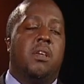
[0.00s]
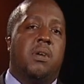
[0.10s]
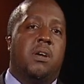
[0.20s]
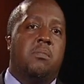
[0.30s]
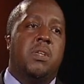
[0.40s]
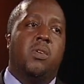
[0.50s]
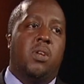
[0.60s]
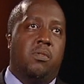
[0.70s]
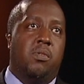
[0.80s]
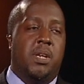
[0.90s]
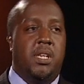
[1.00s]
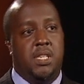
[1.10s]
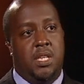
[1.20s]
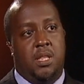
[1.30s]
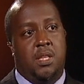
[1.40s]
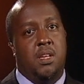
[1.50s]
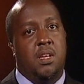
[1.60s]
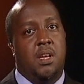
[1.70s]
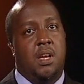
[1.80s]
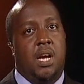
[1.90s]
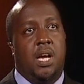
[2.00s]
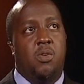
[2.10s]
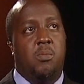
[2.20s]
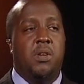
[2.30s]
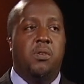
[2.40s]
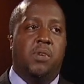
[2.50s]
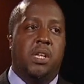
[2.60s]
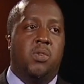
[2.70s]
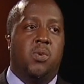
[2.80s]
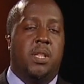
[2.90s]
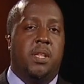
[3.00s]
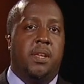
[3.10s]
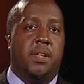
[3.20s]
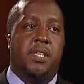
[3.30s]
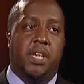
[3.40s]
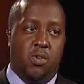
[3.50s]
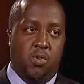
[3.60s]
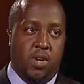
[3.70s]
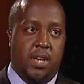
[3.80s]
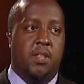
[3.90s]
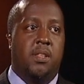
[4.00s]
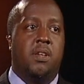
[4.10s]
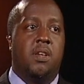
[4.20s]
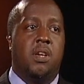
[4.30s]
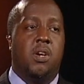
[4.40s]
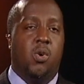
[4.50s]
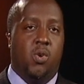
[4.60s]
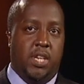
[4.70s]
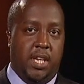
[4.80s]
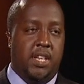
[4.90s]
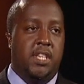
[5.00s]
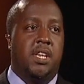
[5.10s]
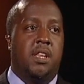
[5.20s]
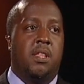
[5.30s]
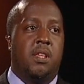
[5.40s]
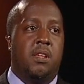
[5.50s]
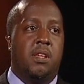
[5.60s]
Middle-level managers are normally referred to as the technocrats or technicians.